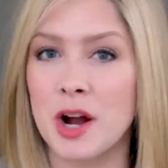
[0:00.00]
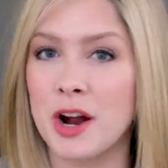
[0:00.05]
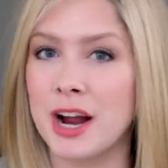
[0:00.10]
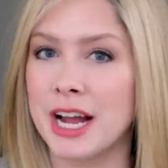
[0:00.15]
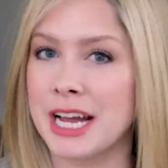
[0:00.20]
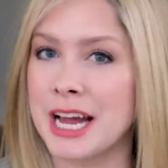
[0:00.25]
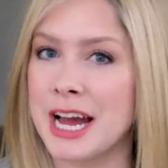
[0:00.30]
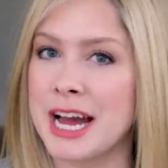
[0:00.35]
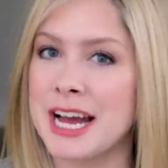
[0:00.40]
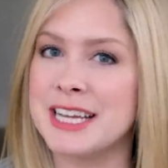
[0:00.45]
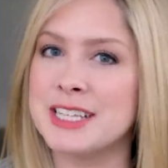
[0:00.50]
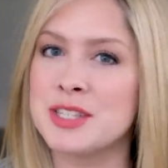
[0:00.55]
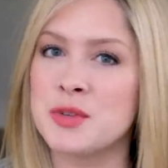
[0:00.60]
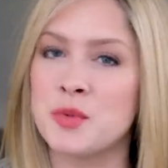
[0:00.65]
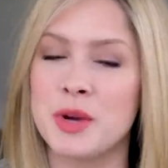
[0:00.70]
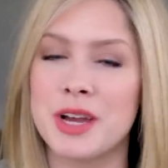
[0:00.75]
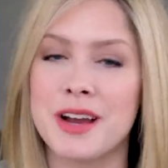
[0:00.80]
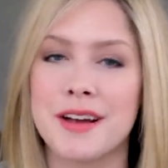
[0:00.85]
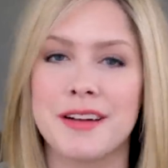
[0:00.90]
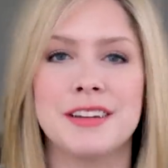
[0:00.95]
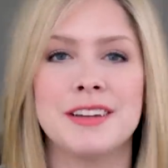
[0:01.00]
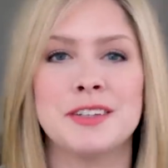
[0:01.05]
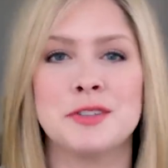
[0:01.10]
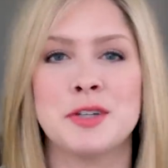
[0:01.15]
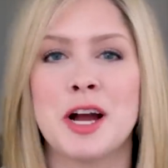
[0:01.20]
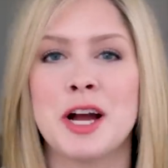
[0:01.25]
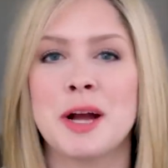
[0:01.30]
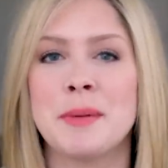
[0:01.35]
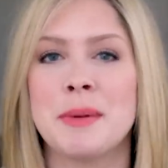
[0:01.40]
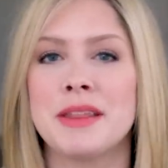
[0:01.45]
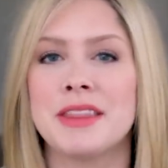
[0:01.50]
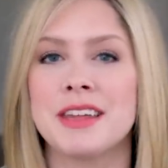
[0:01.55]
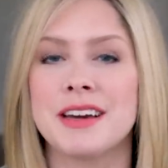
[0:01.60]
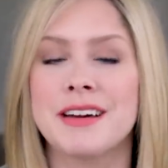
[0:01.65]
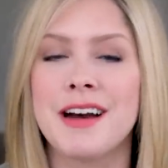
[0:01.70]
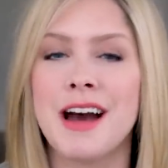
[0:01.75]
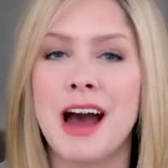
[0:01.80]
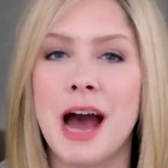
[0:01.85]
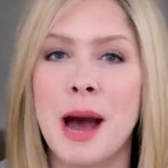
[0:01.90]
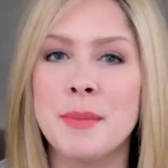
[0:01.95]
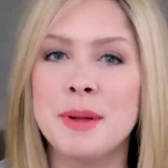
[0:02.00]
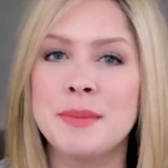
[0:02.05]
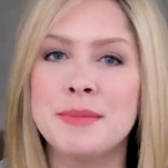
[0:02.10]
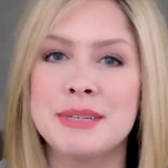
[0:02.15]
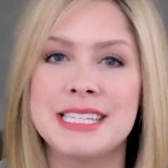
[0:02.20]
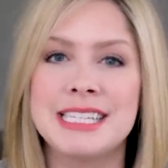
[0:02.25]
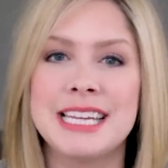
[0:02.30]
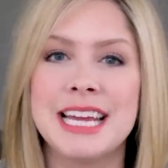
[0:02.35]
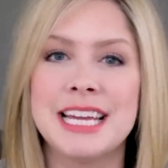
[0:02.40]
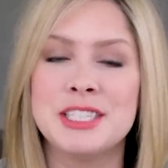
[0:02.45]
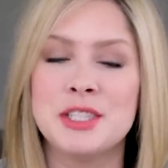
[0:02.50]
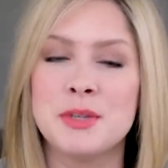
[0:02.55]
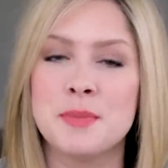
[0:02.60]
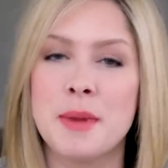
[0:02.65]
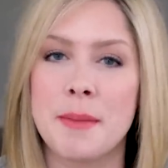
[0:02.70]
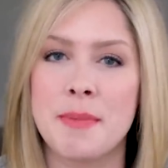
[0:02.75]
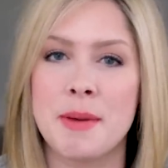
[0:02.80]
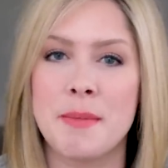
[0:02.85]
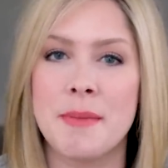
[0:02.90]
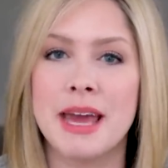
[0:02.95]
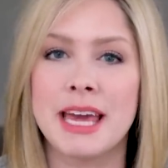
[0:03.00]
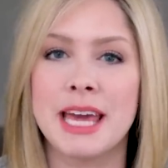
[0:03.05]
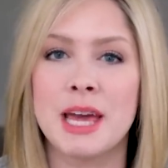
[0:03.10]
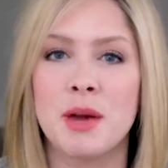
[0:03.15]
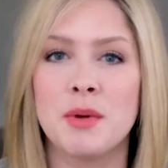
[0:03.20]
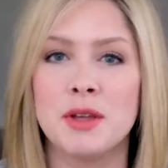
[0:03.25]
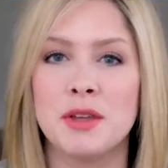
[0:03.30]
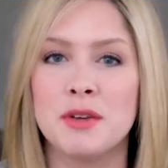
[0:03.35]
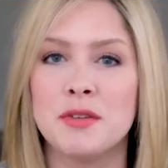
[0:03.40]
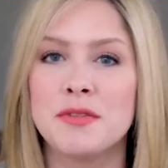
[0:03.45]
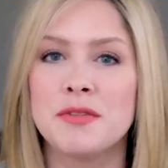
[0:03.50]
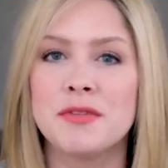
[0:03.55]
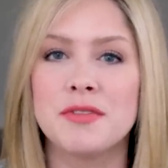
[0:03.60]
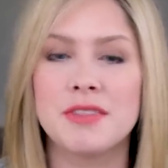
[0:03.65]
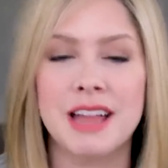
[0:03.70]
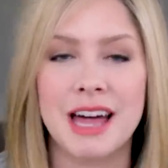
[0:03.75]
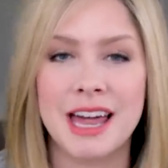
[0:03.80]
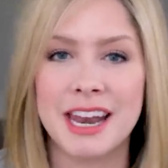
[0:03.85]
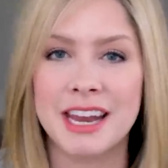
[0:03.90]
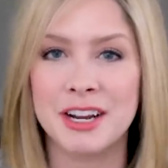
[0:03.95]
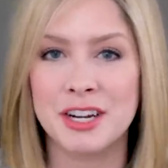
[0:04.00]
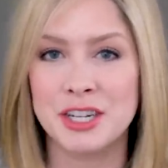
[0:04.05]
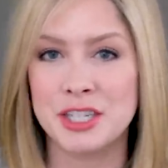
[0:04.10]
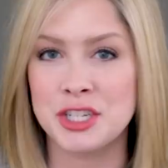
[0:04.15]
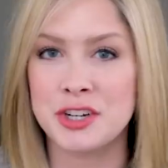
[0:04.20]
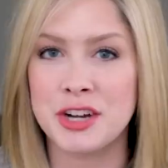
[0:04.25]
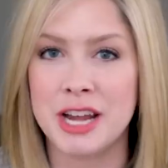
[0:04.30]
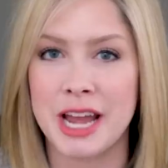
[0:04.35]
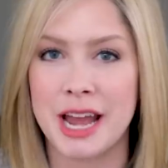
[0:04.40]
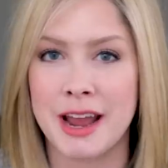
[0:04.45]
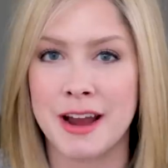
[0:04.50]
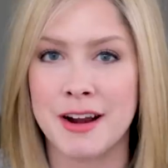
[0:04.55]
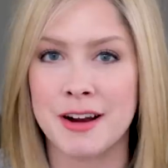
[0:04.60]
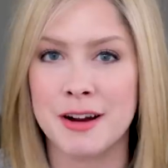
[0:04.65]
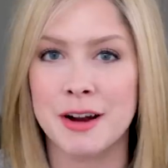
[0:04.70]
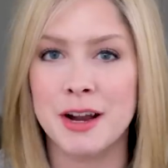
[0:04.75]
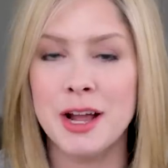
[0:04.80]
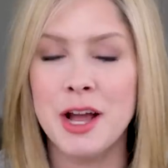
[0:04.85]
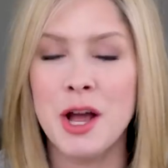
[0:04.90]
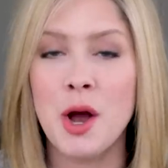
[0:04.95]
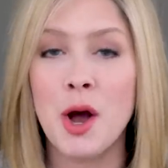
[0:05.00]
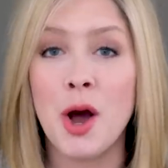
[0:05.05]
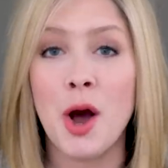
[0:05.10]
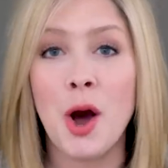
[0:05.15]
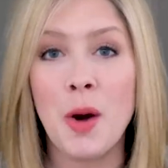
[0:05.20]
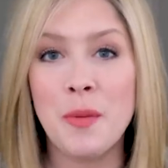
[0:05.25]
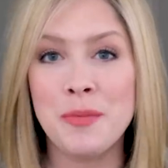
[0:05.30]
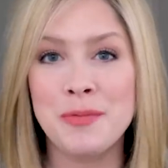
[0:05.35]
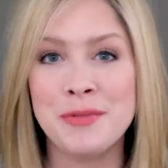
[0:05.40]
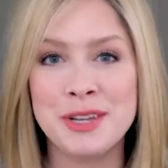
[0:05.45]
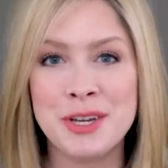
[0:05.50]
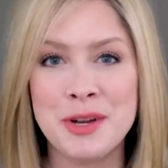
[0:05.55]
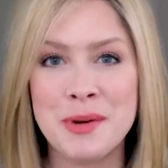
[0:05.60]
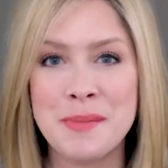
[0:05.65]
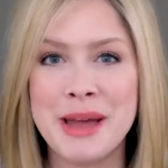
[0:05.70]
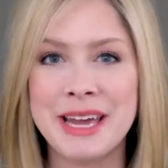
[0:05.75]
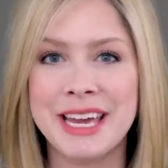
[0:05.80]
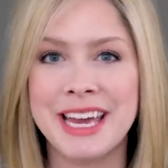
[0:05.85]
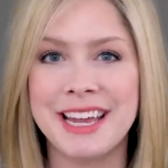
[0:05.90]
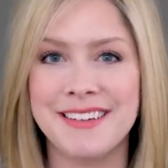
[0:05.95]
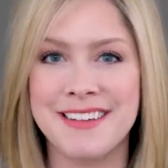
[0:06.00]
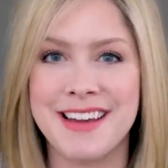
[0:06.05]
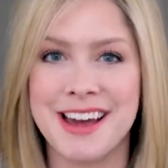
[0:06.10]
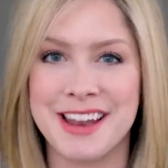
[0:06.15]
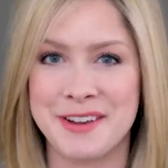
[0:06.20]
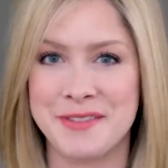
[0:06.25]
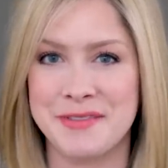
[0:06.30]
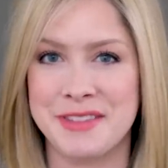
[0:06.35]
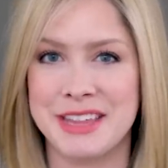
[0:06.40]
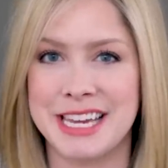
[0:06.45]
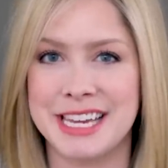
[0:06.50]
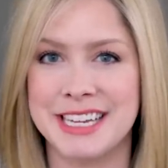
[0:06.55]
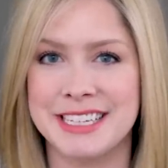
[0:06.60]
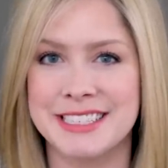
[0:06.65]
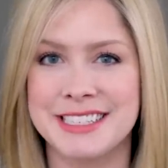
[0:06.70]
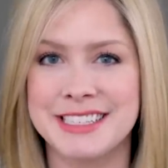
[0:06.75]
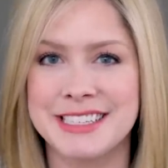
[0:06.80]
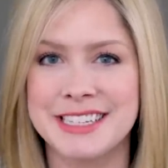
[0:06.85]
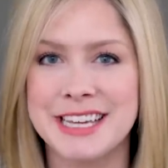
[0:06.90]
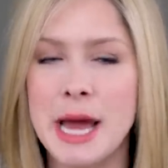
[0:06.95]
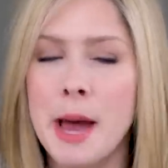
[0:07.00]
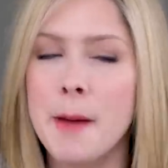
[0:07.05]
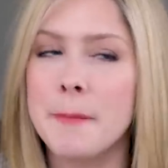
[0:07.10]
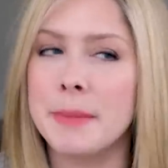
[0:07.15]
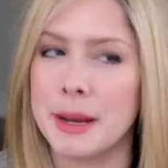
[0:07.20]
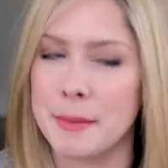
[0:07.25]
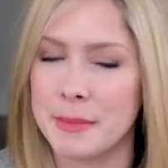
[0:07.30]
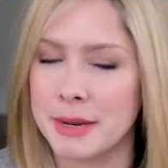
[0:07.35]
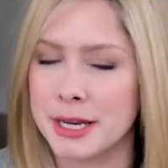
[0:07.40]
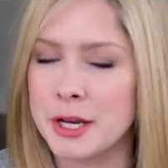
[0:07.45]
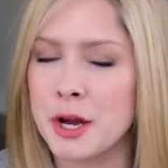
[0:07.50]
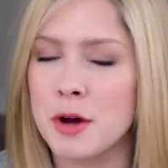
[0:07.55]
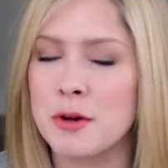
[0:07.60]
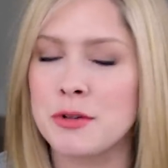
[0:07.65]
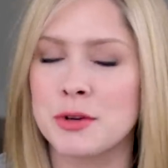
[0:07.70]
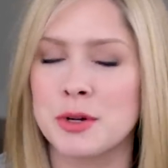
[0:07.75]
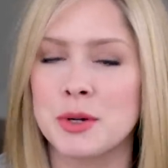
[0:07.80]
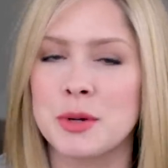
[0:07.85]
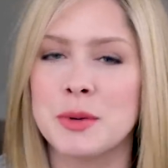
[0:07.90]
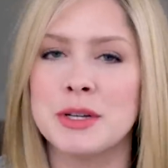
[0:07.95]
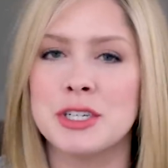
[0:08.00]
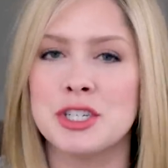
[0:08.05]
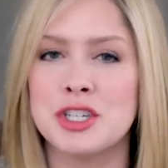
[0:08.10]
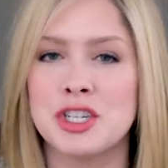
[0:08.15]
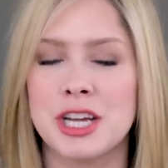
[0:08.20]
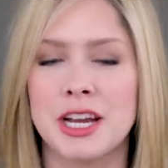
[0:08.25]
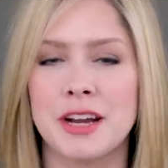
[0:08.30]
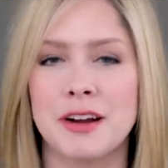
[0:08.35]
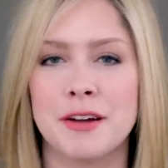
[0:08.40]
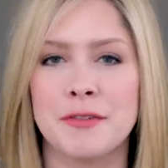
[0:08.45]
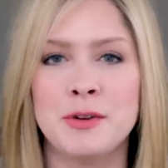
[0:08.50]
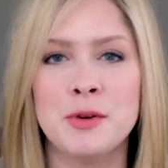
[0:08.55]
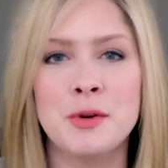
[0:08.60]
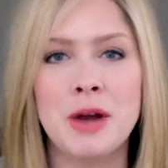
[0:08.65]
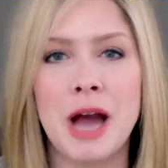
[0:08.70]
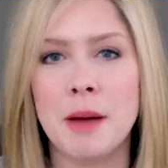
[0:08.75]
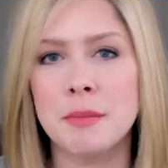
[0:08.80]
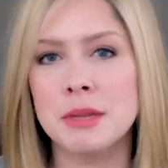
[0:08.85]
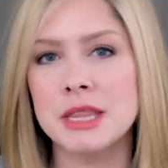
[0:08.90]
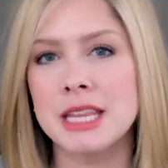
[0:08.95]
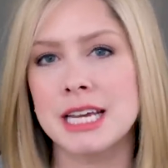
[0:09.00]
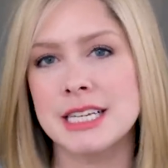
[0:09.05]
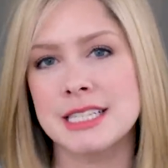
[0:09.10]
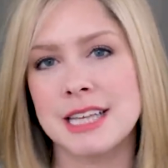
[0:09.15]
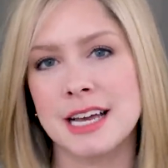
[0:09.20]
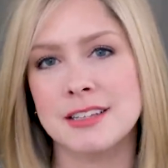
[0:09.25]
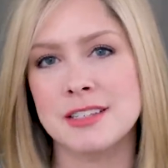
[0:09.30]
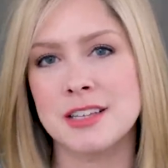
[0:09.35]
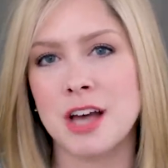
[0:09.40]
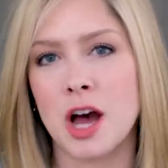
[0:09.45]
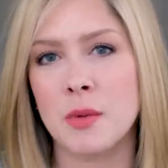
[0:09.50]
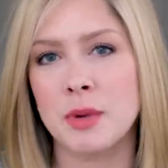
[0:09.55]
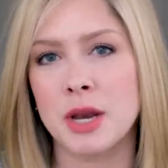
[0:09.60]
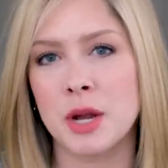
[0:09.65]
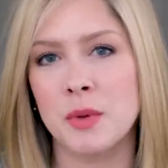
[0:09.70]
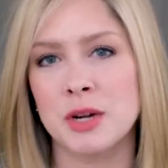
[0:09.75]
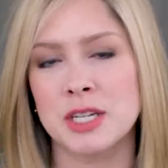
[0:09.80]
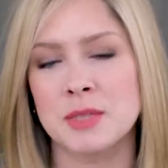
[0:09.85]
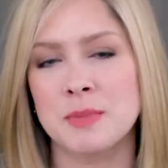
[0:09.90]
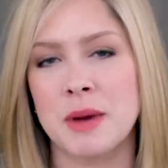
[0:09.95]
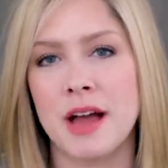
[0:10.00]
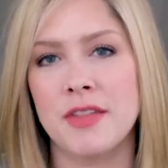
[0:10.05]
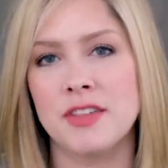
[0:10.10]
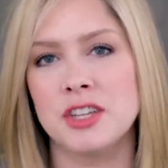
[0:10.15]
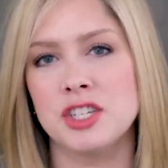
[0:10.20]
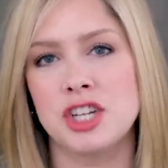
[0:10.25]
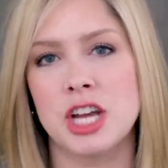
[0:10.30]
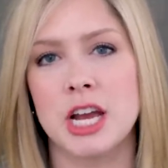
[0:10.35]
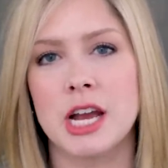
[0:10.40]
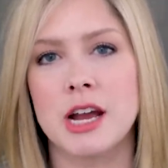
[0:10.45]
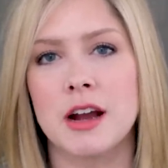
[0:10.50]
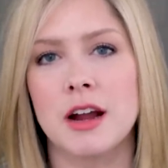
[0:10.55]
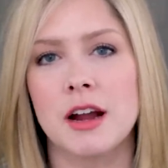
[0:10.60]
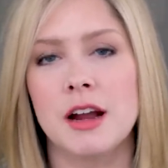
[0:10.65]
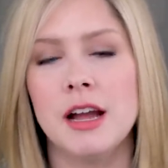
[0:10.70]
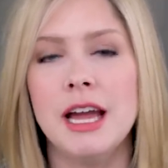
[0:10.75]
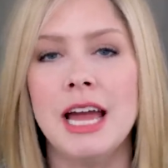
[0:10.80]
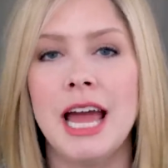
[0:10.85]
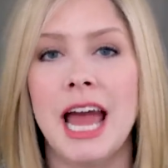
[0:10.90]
All right, guys, we are going to talk about the common mistakes you might be making when you flat iron your hair. Hopefully, you're making none of these, but I'm going to go through and share a few common things I saw when I worked behind the chair